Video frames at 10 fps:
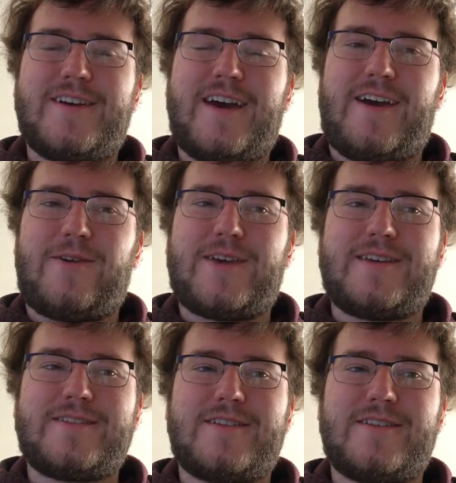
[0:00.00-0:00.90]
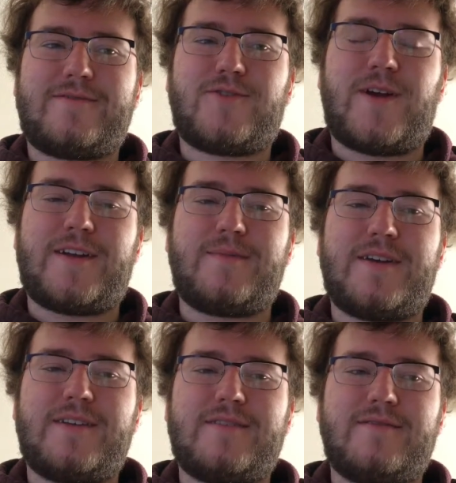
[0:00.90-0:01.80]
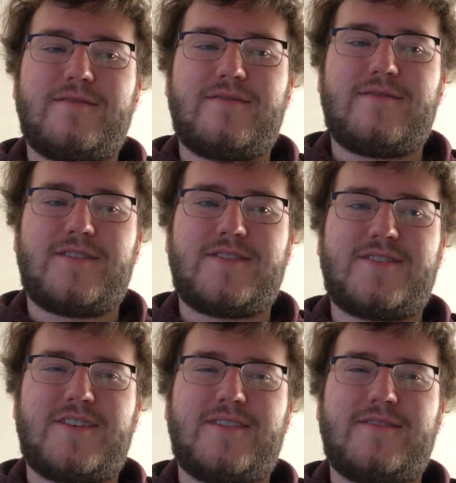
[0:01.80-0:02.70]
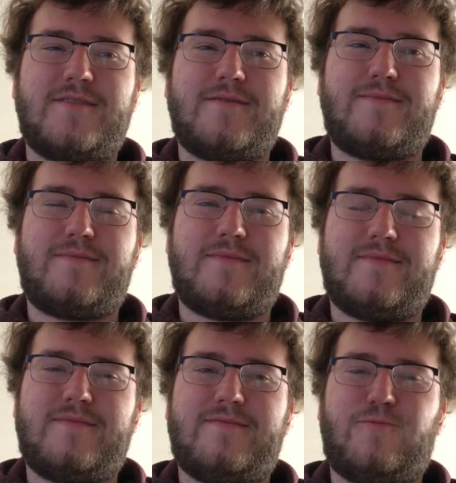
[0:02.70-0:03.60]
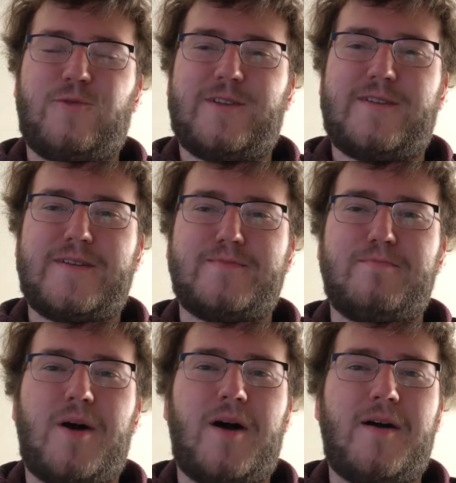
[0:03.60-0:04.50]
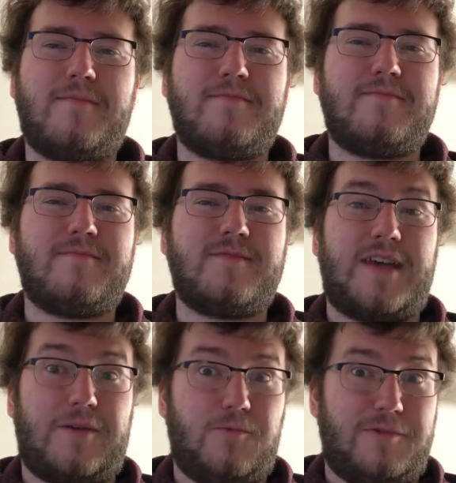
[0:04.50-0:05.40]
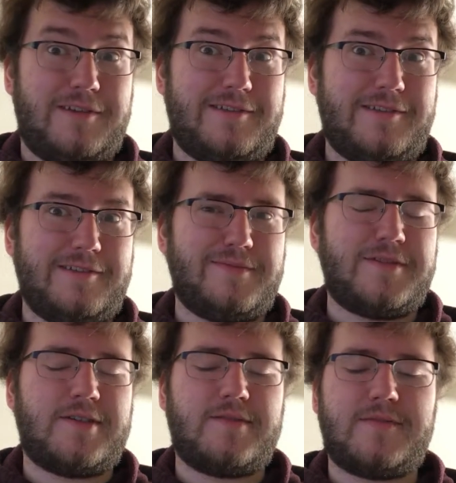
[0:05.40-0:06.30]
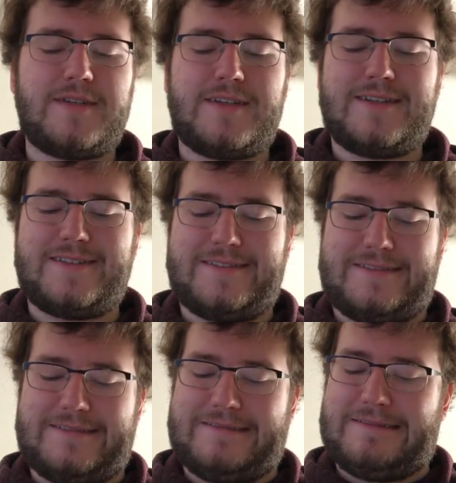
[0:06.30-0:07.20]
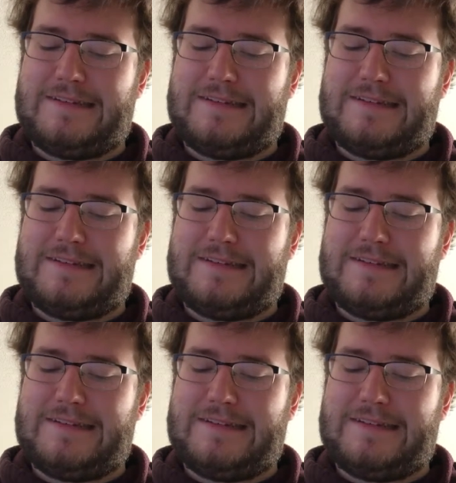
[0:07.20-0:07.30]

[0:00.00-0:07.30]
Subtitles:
how he's trying to be the son with his mom, and it's